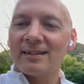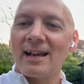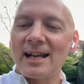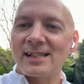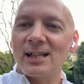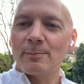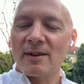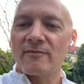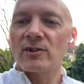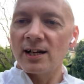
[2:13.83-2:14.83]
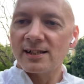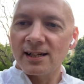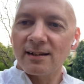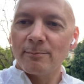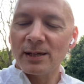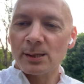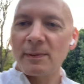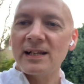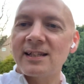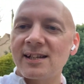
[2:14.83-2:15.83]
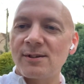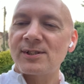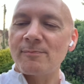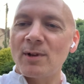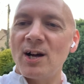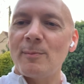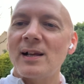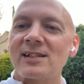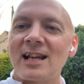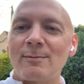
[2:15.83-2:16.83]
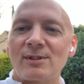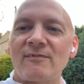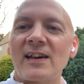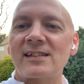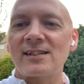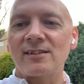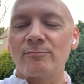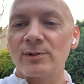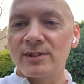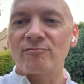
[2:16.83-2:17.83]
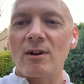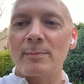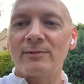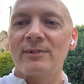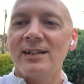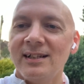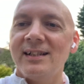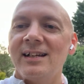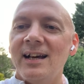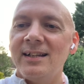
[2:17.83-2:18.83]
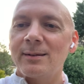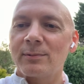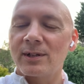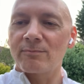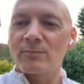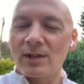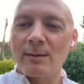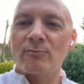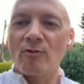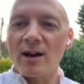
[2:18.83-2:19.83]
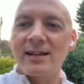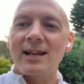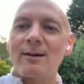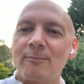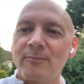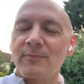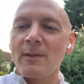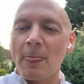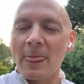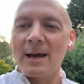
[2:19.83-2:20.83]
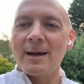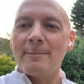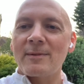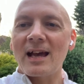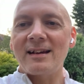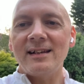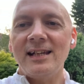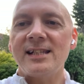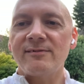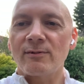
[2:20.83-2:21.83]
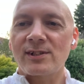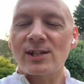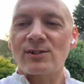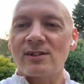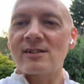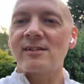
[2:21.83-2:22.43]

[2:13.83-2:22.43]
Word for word: adds a little bit of variety, a bit of speed there. So seven and a half miles an hour is the fastest I've run on the treadmill. And I'm gonna keep trying out um, that in interval sessions